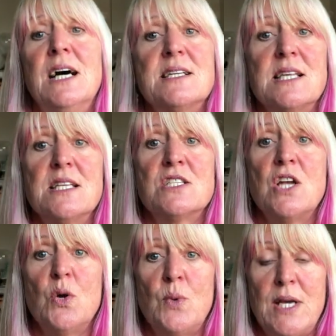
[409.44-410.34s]
I say, there's
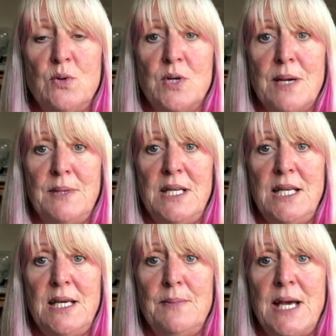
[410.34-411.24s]
no way you're coming in
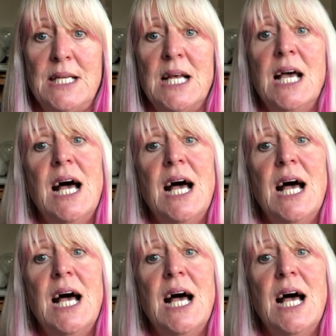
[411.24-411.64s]
here, mate.